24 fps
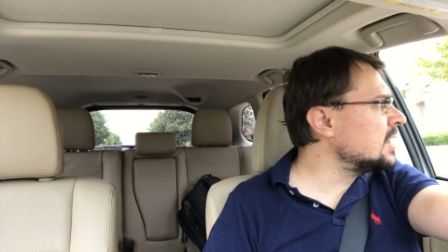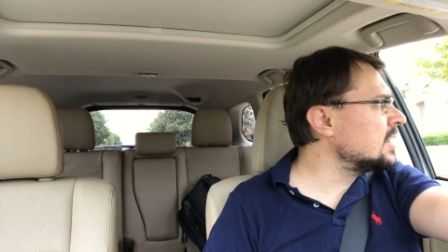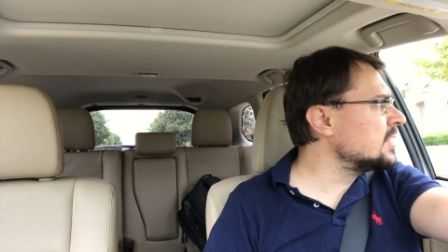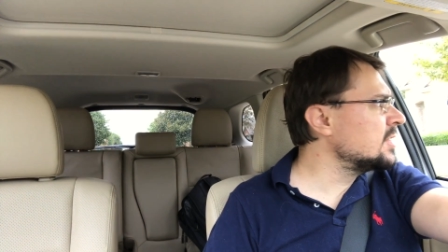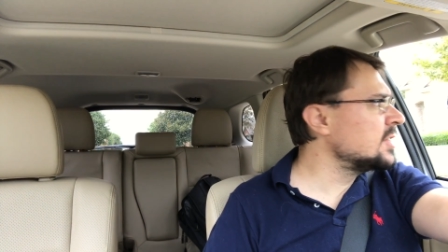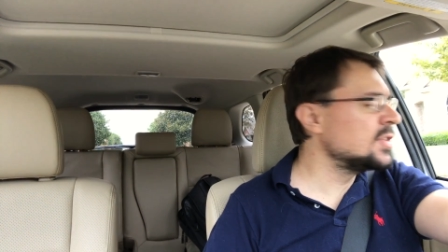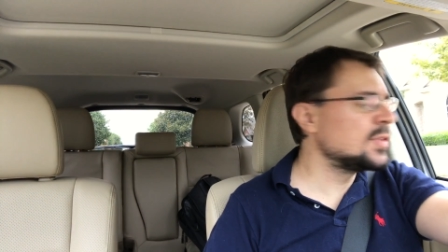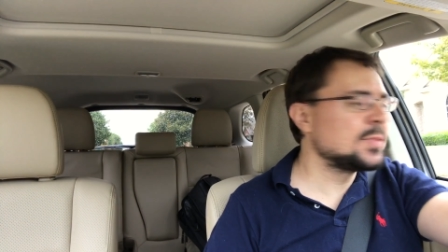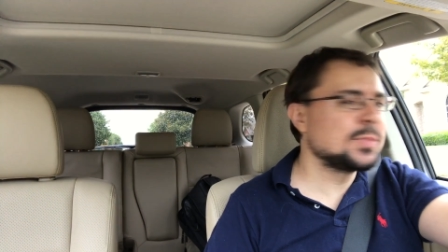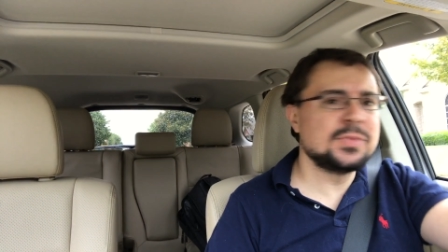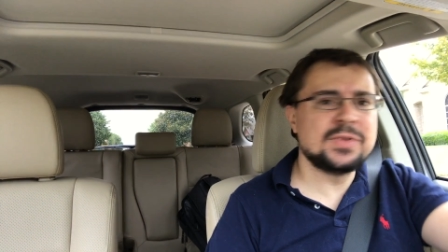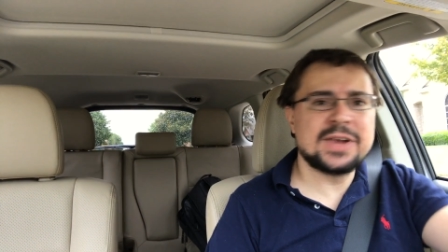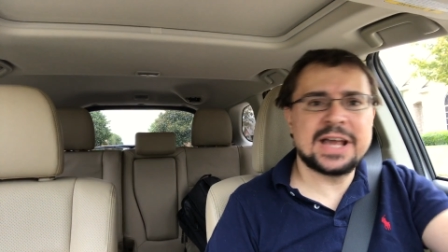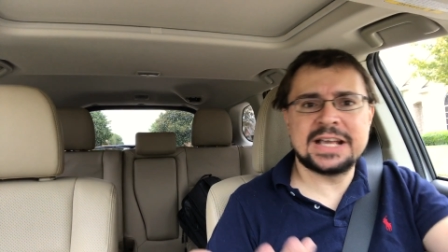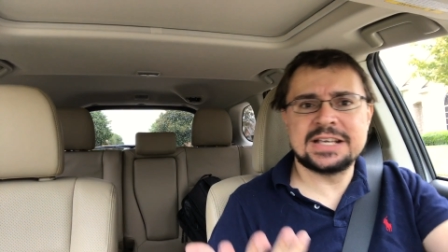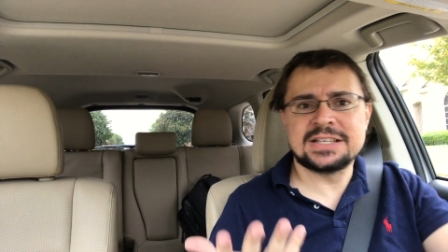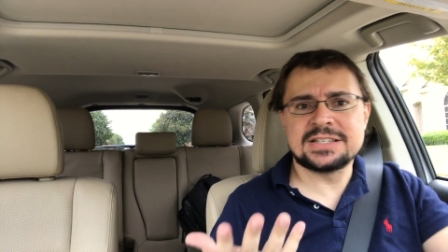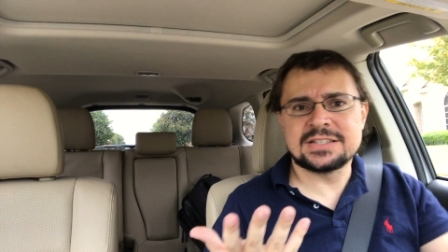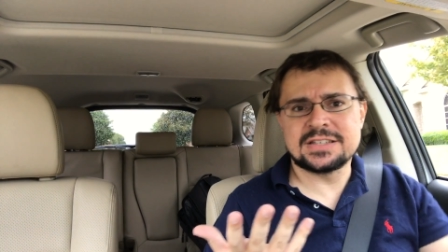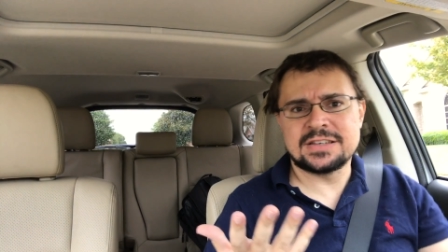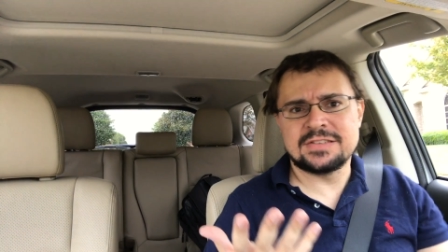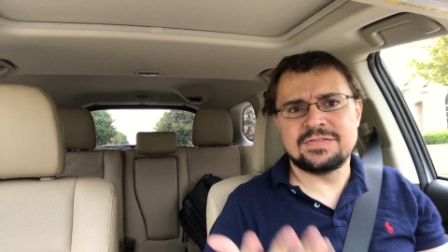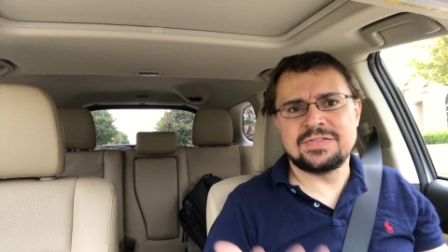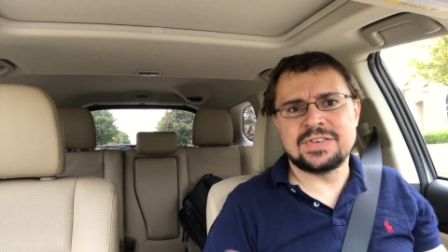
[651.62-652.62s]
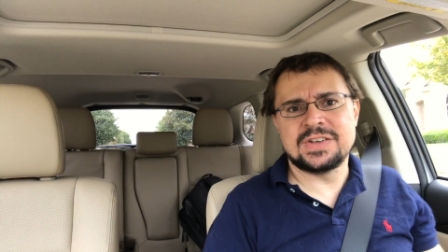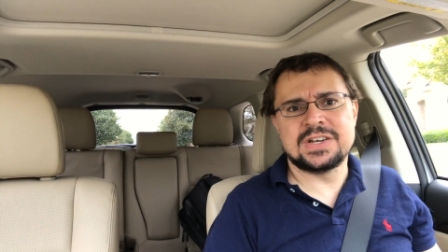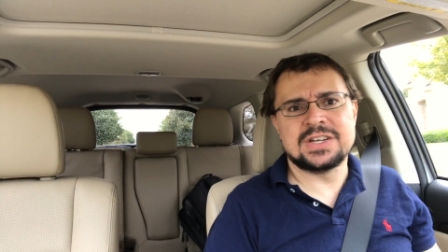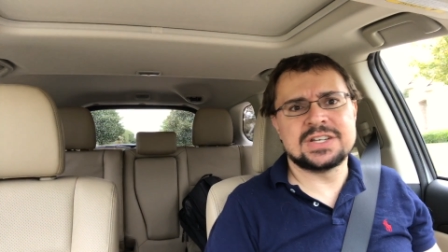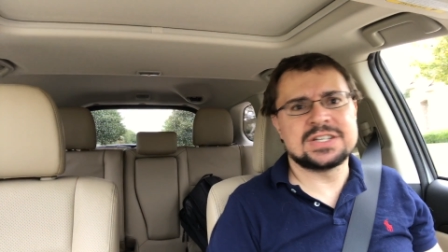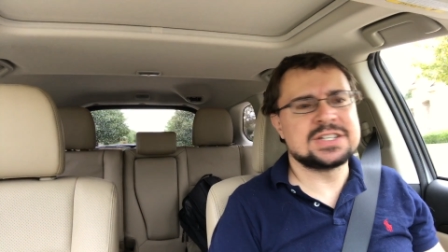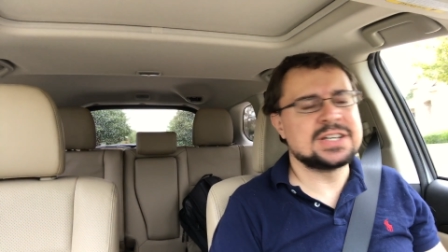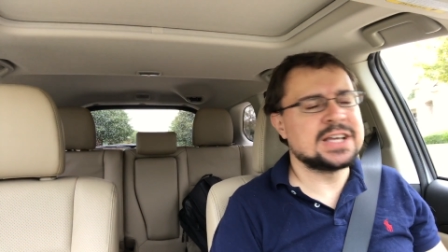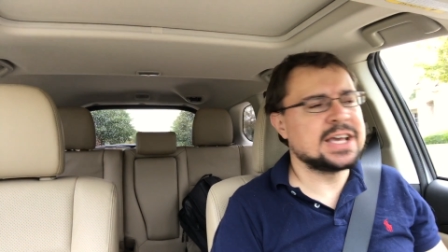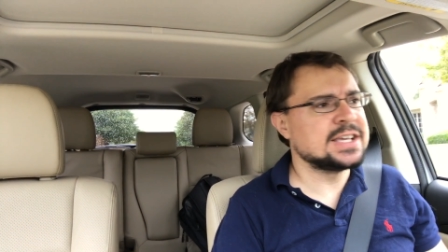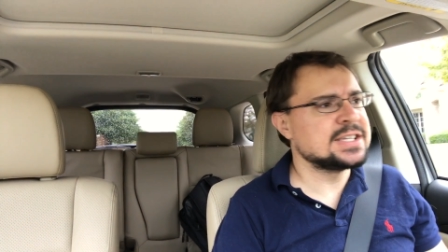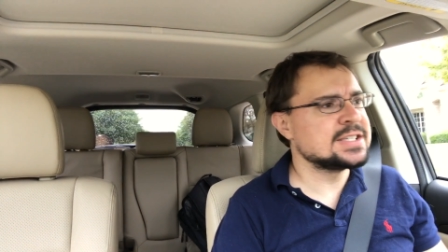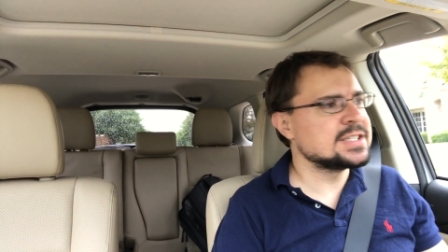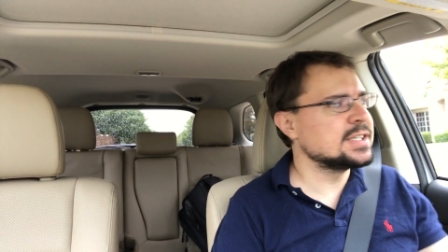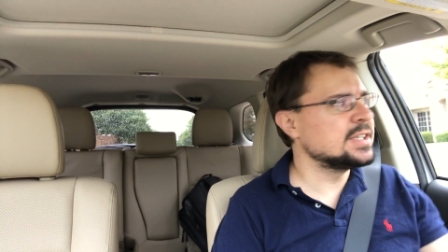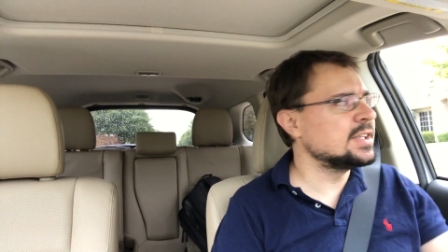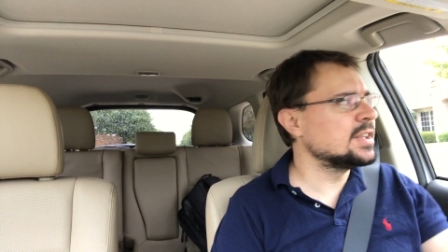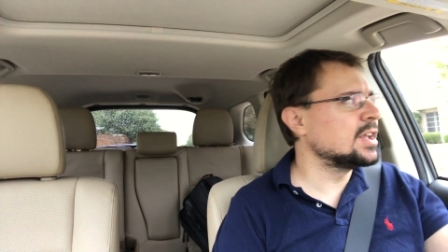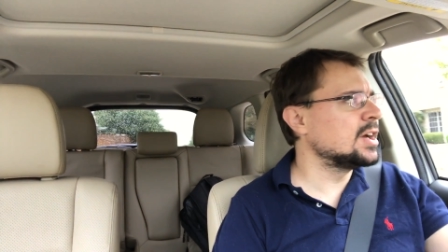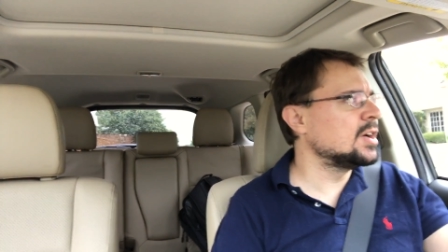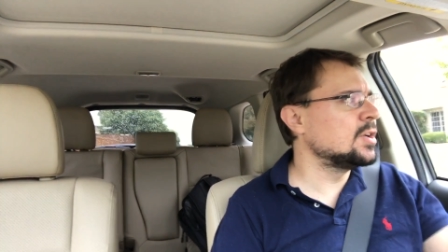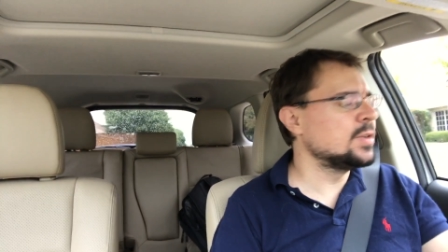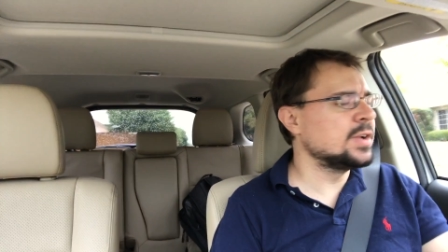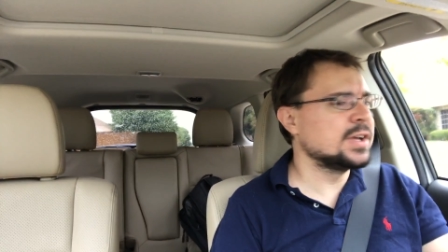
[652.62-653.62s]
that's nicely finished, nicely
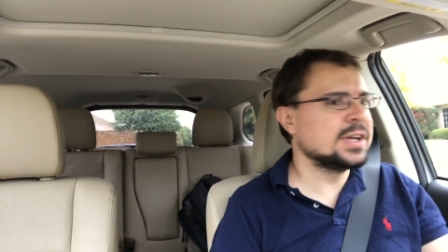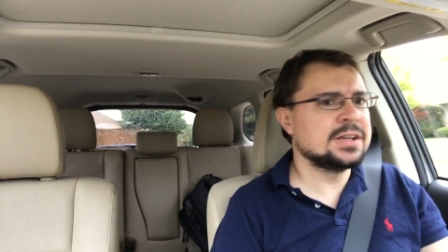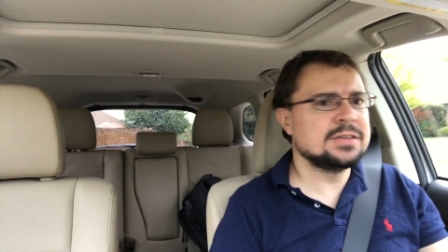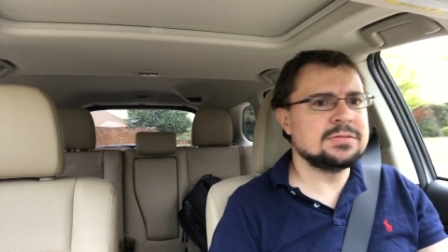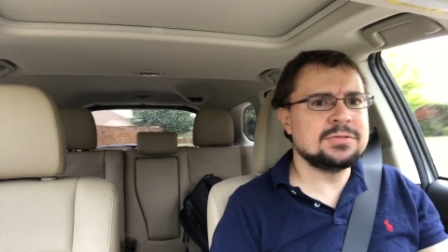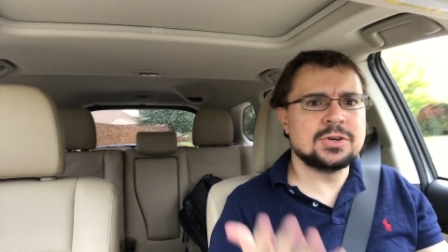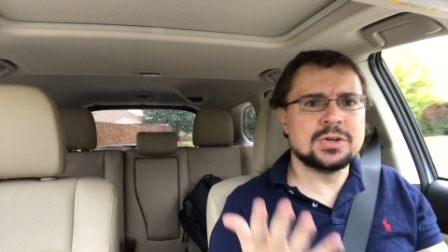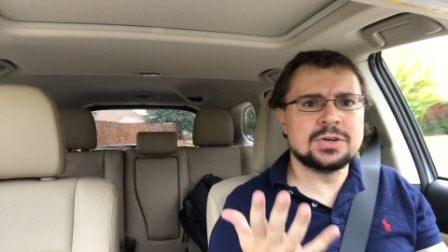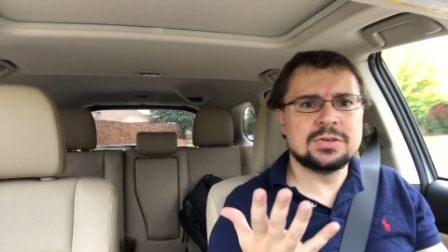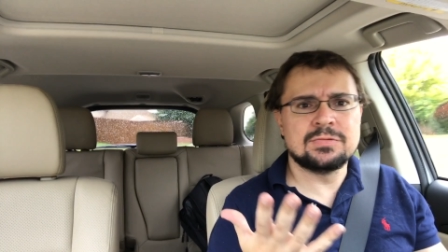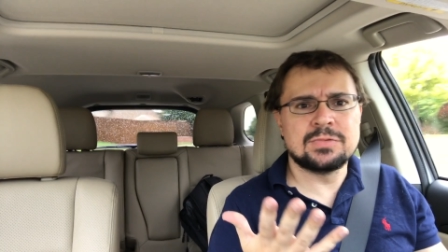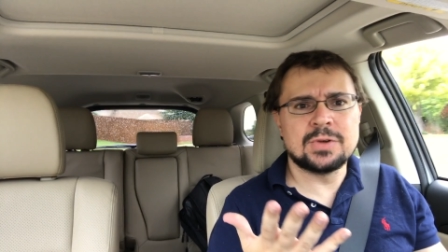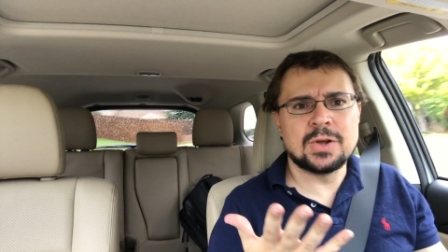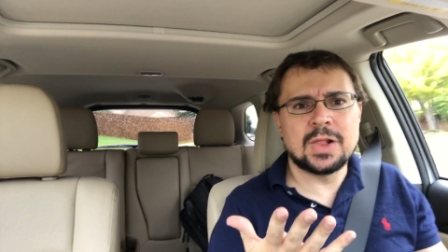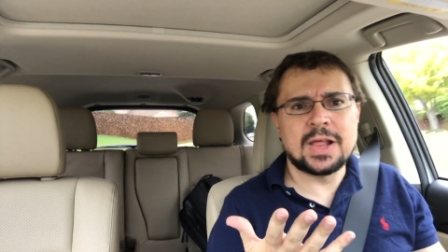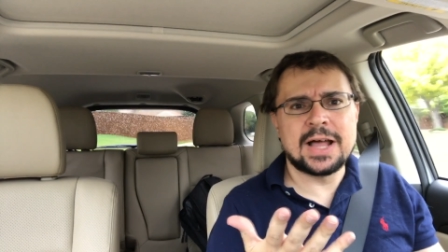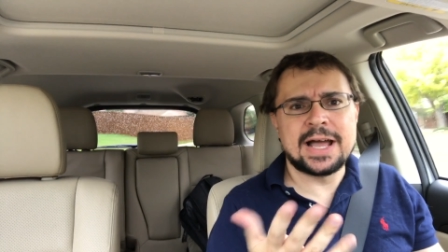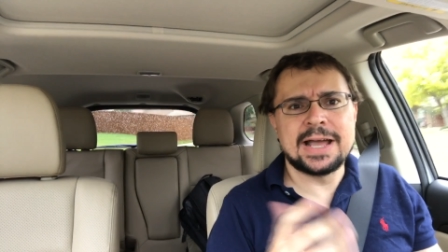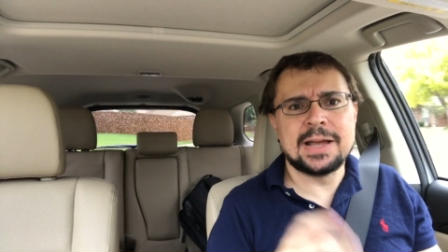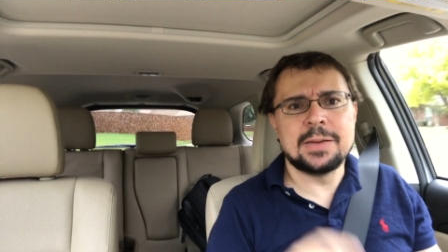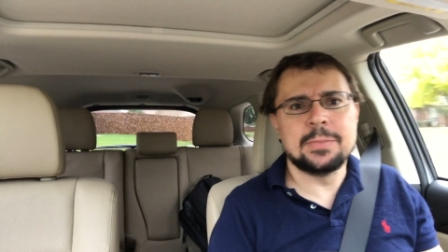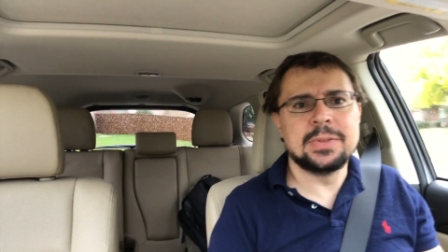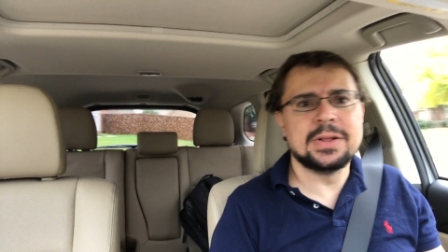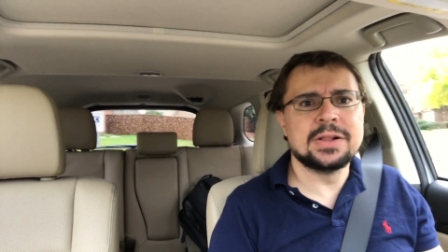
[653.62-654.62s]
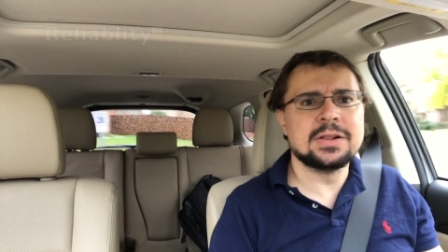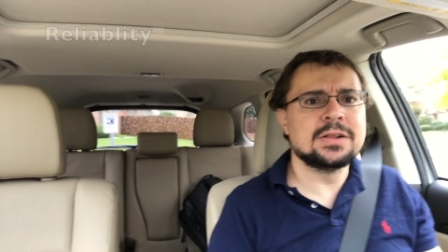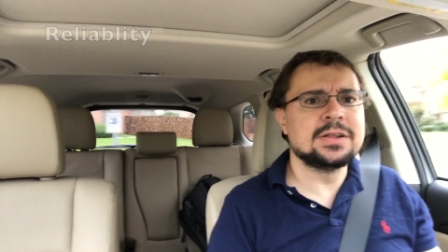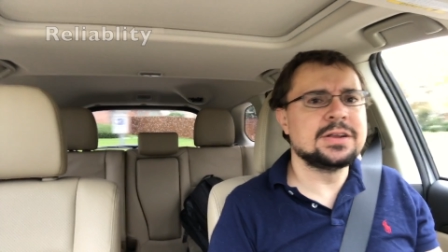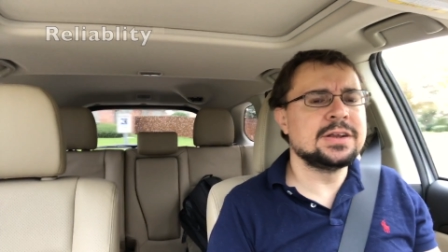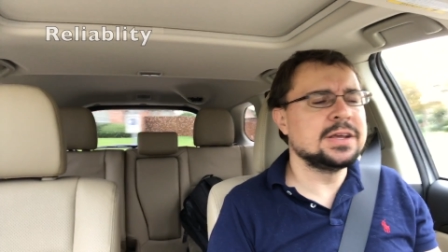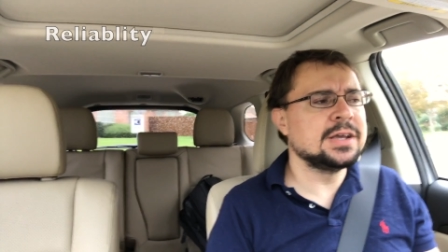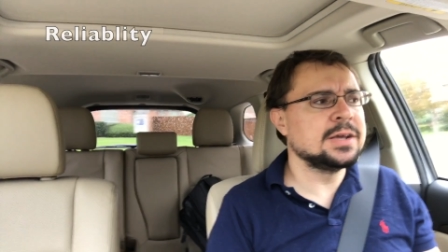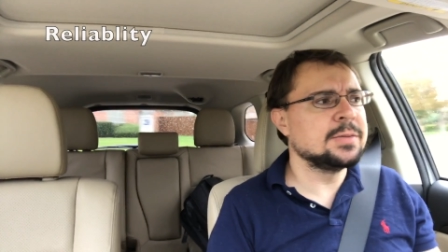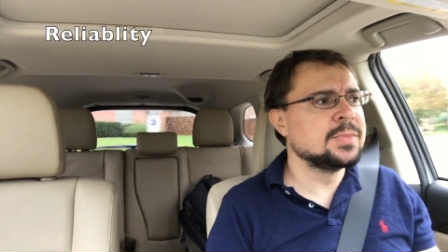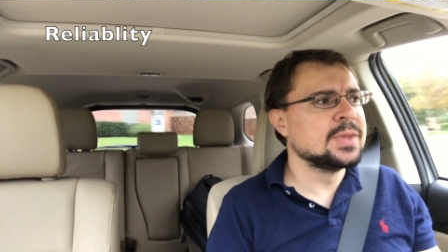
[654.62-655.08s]
loaded, good reliability.